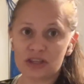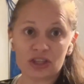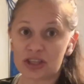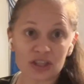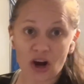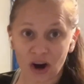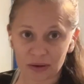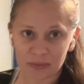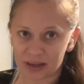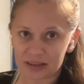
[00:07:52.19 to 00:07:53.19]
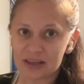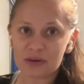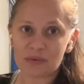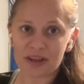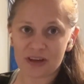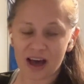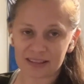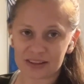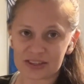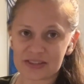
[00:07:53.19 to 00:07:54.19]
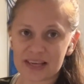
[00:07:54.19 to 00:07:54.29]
good karma with others.